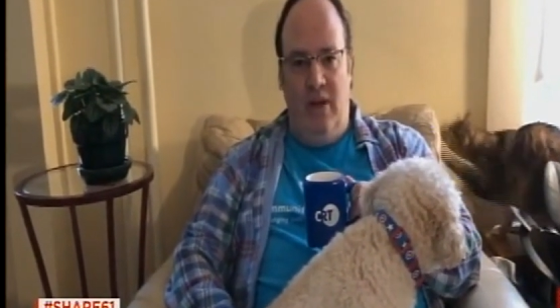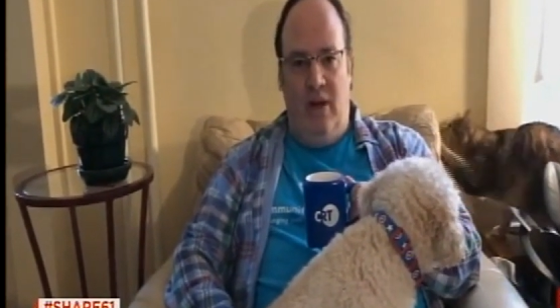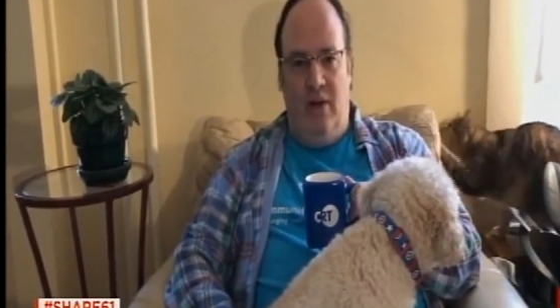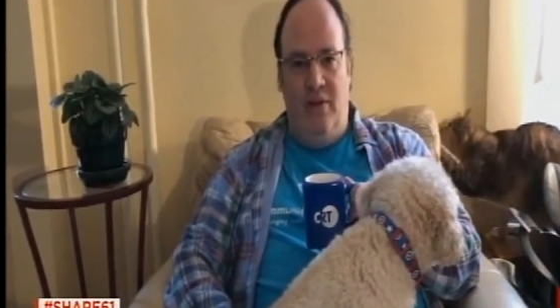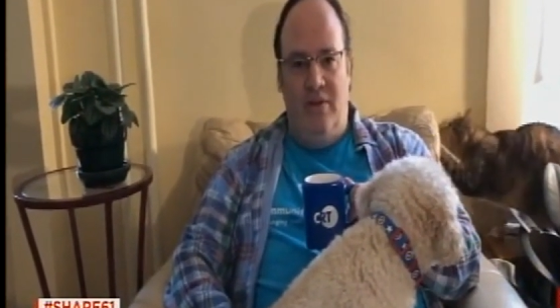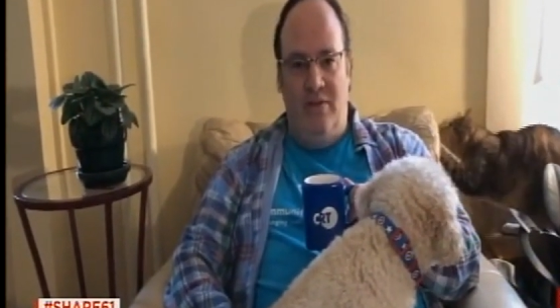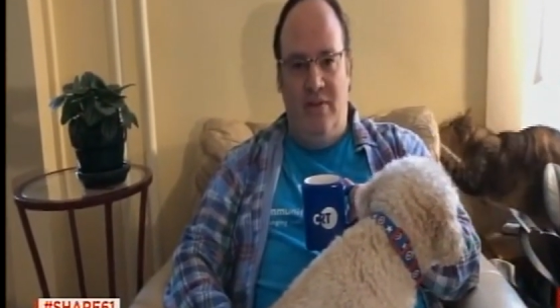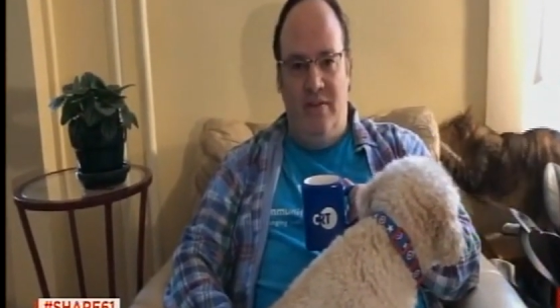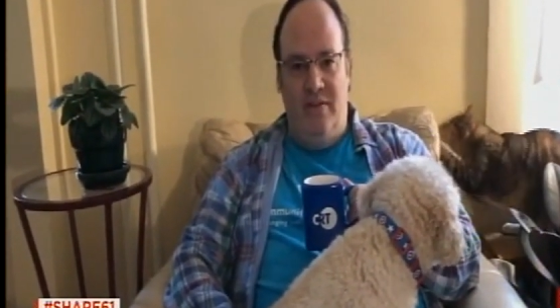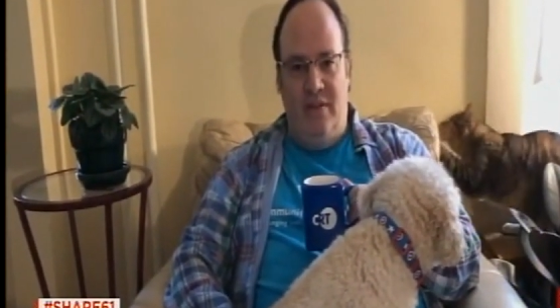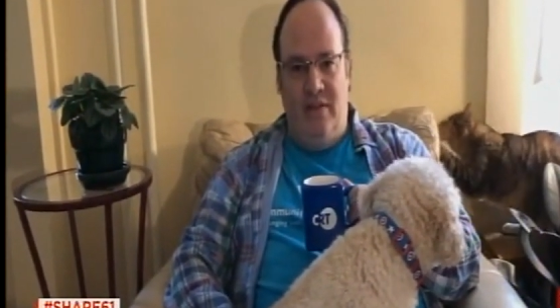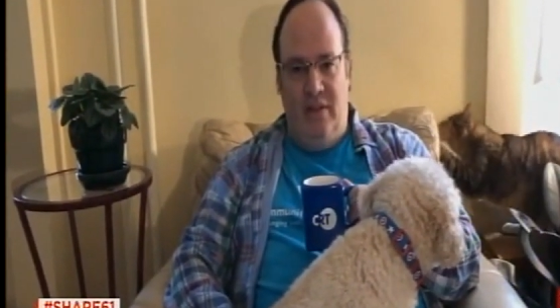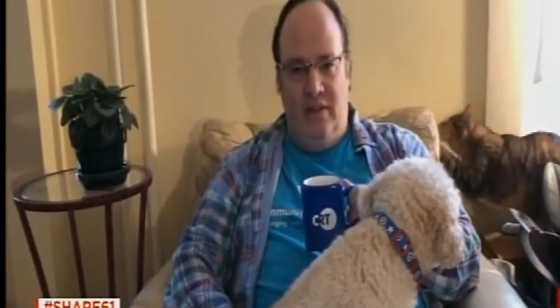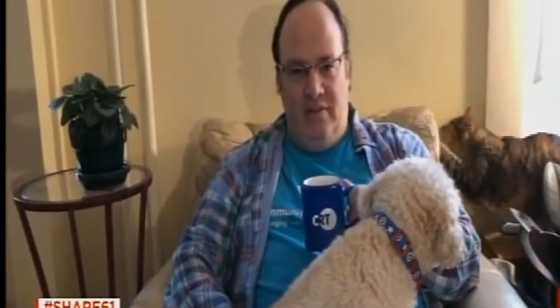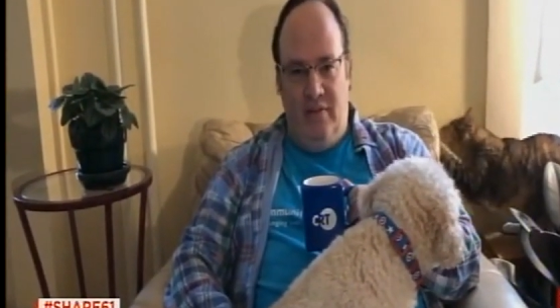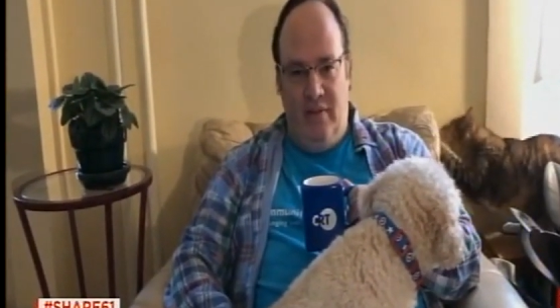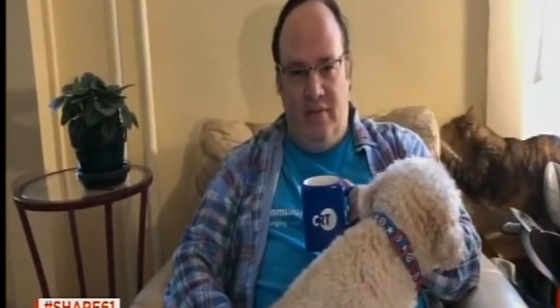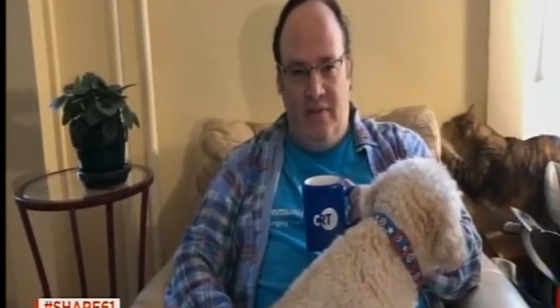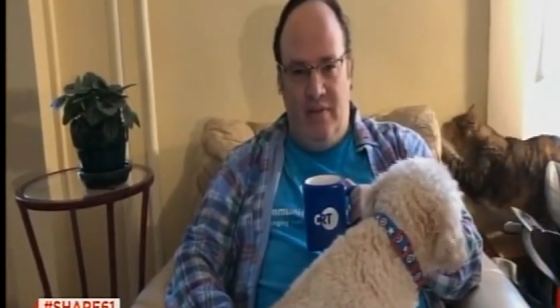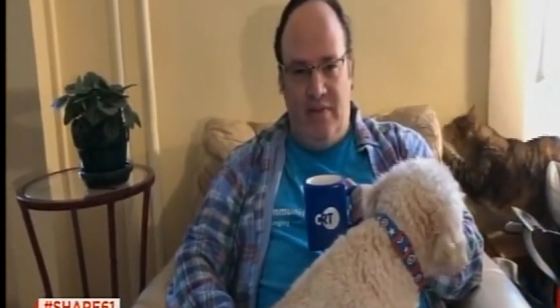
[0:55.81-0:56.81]
our assisted
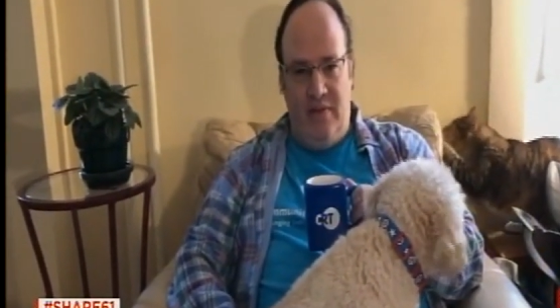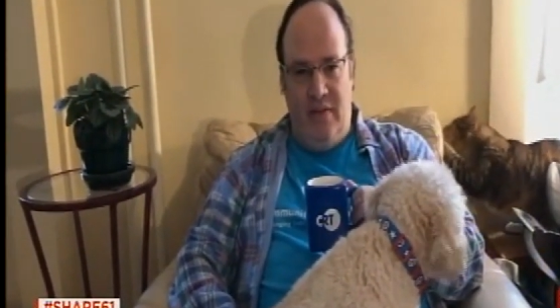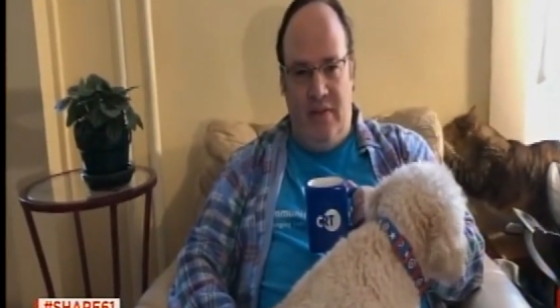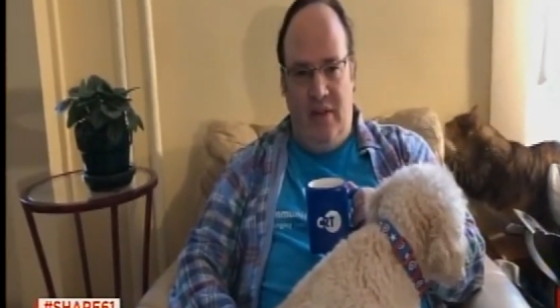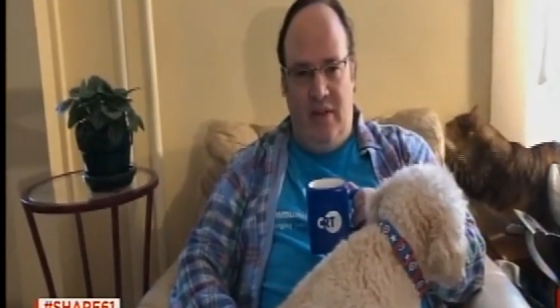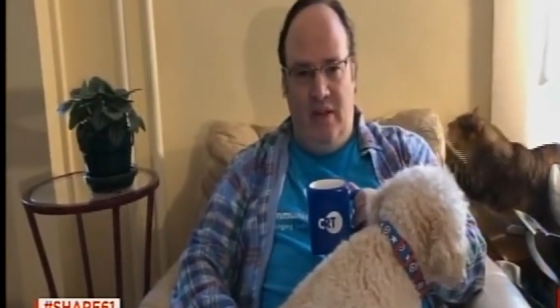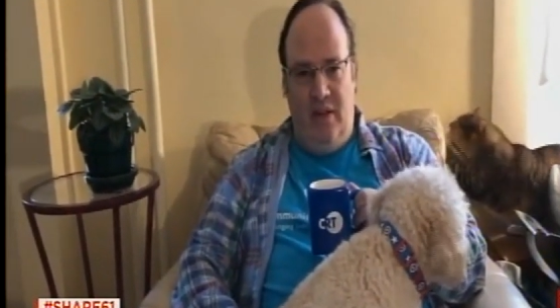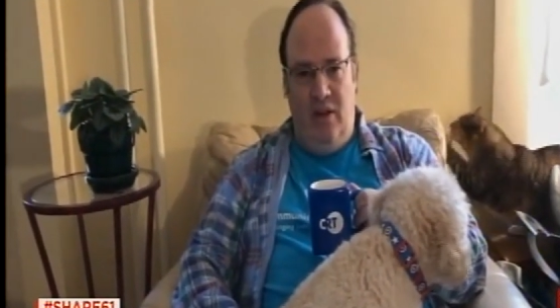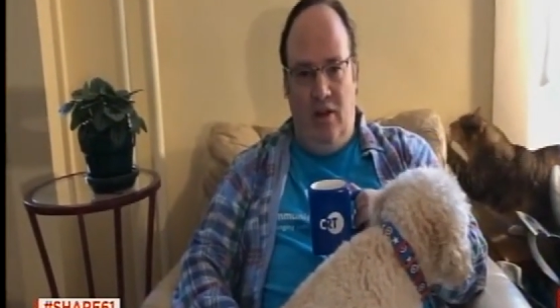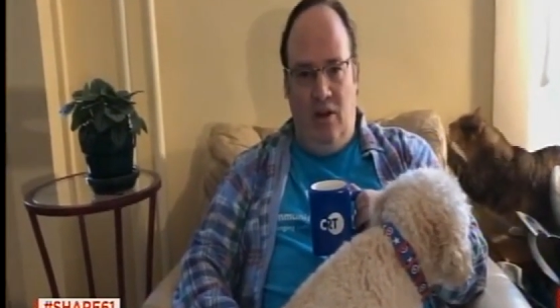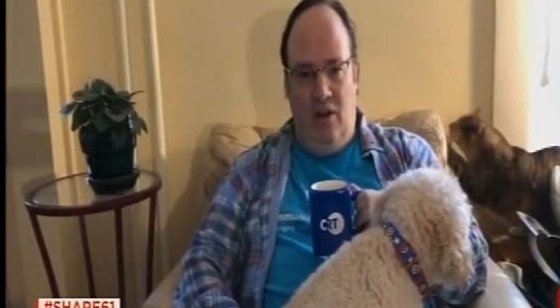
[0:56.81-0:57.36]
living facility in